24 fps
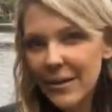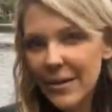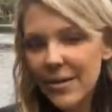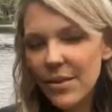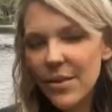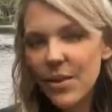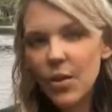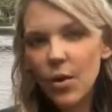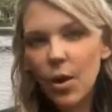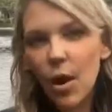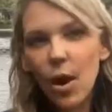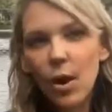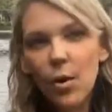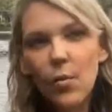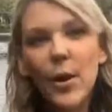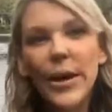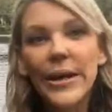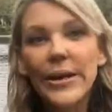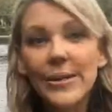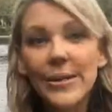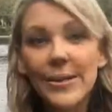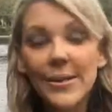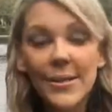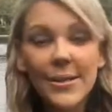there are
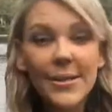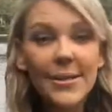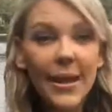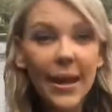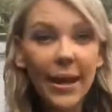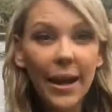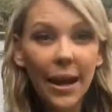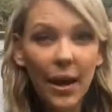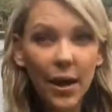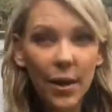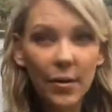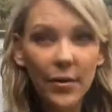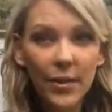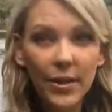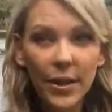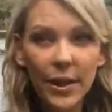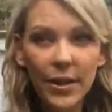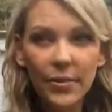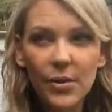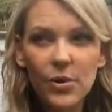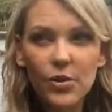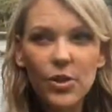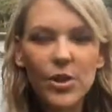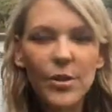ways to stay healthy,
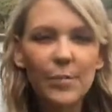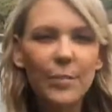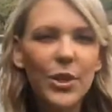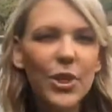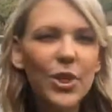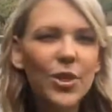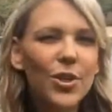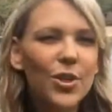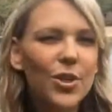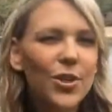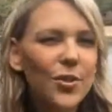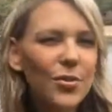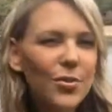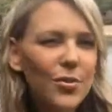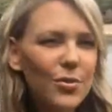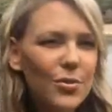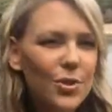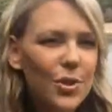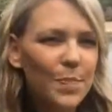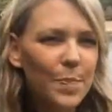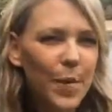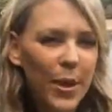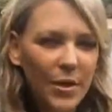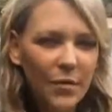and there's some
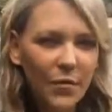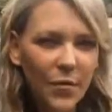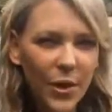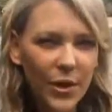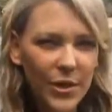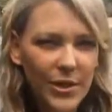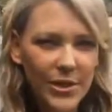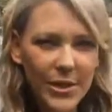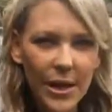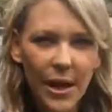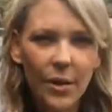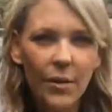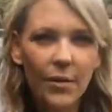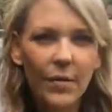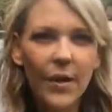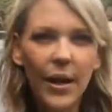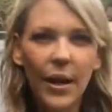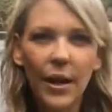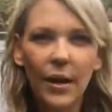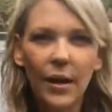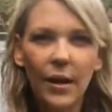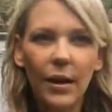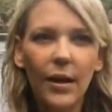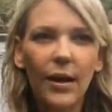huge pitfalls out
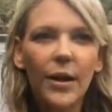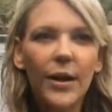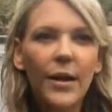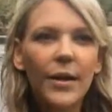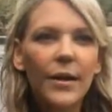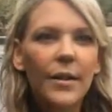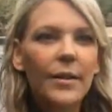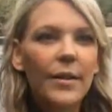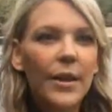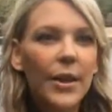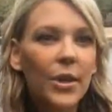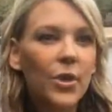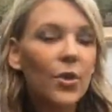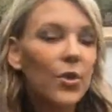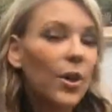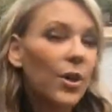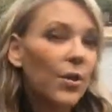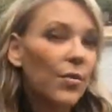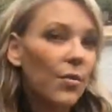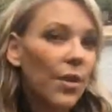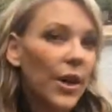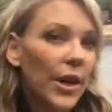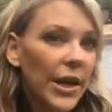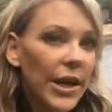there that you can
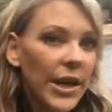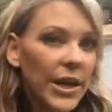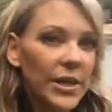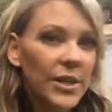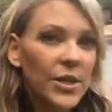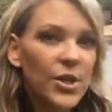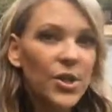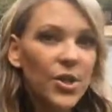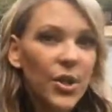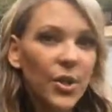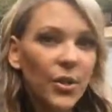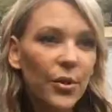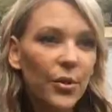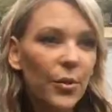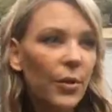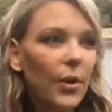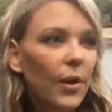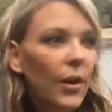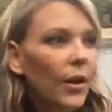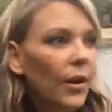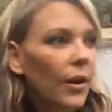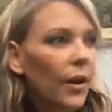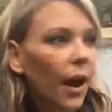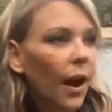run into
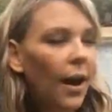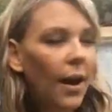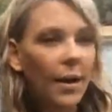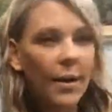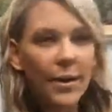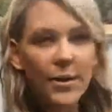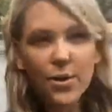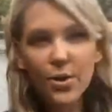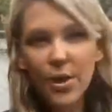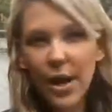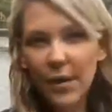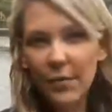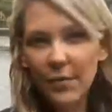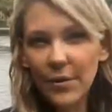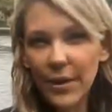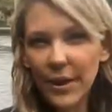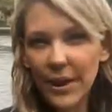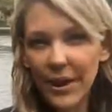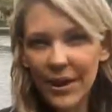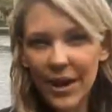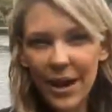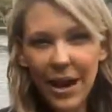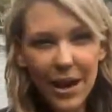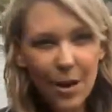traveling
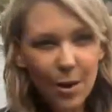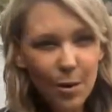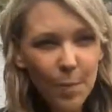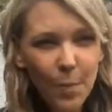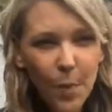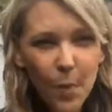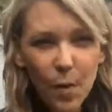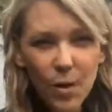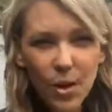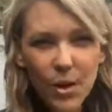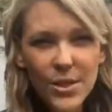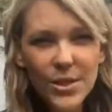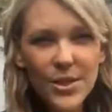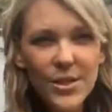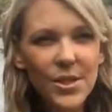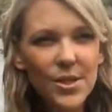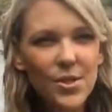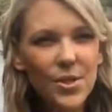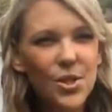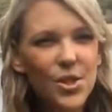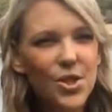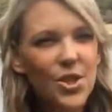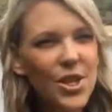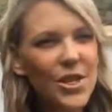in airports.
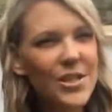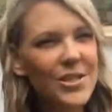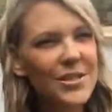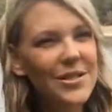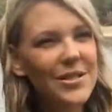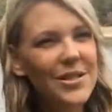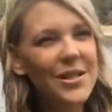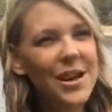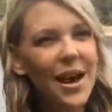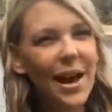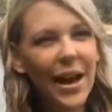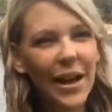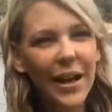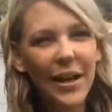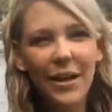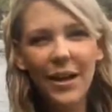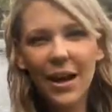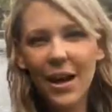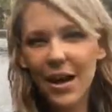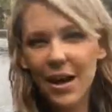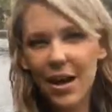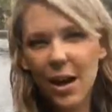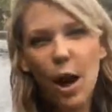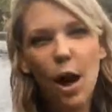There's just not a
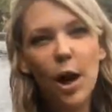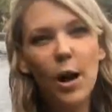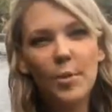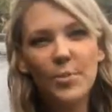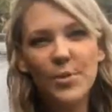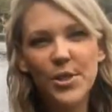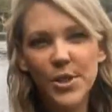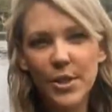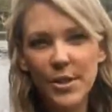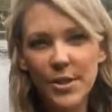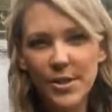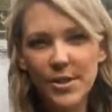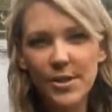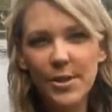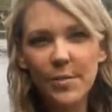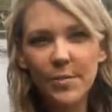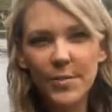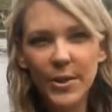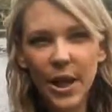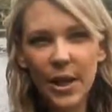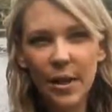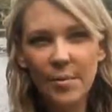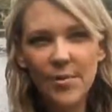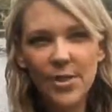lot of options
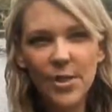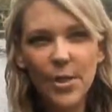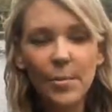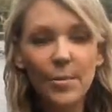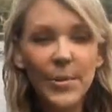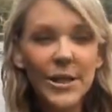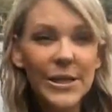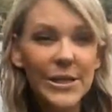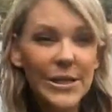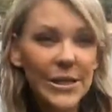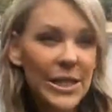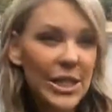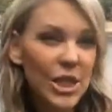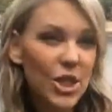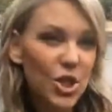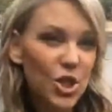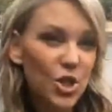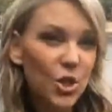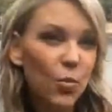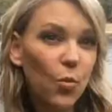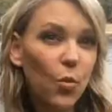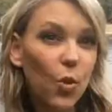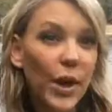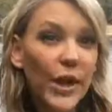sometimes. So I'm going to teach
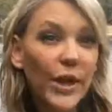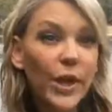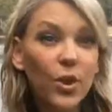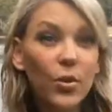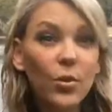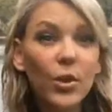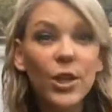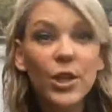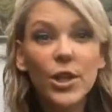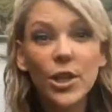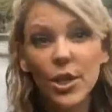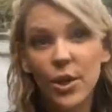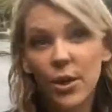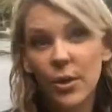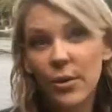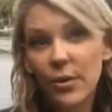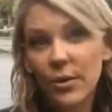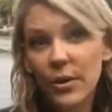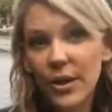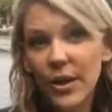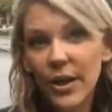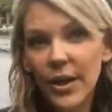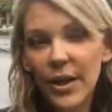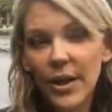you what you can do
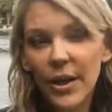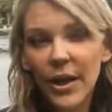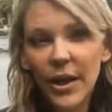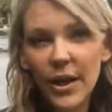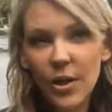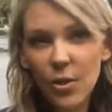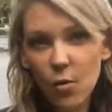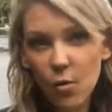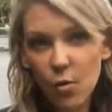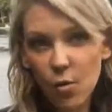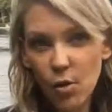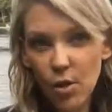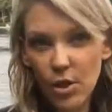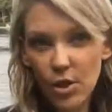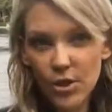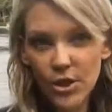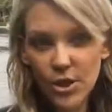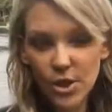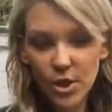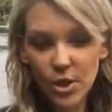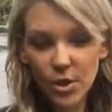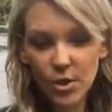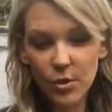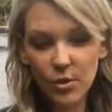in order
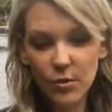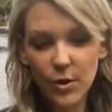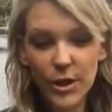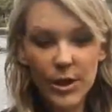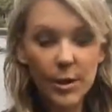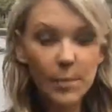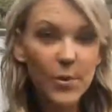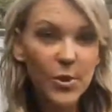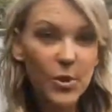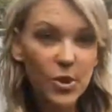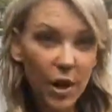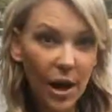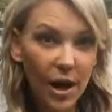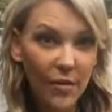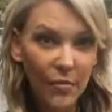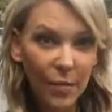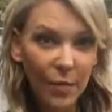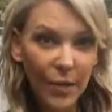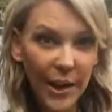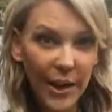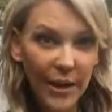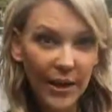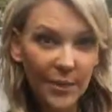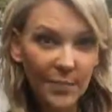to keep a travel
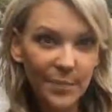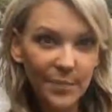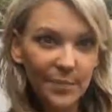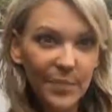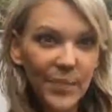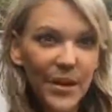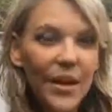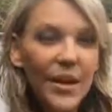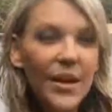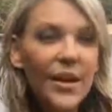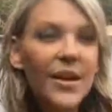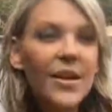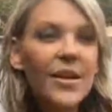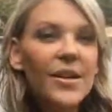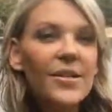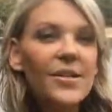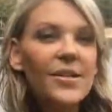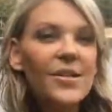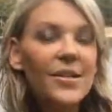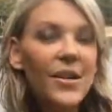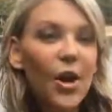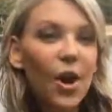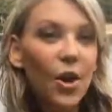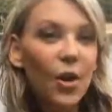bag.
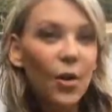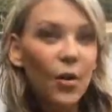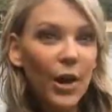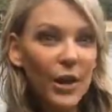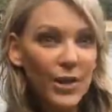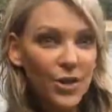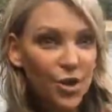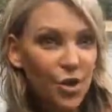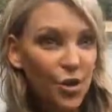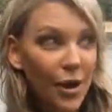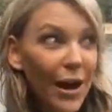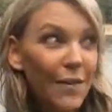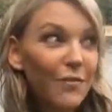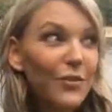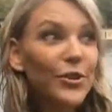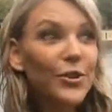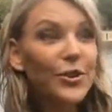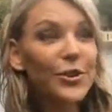So a travel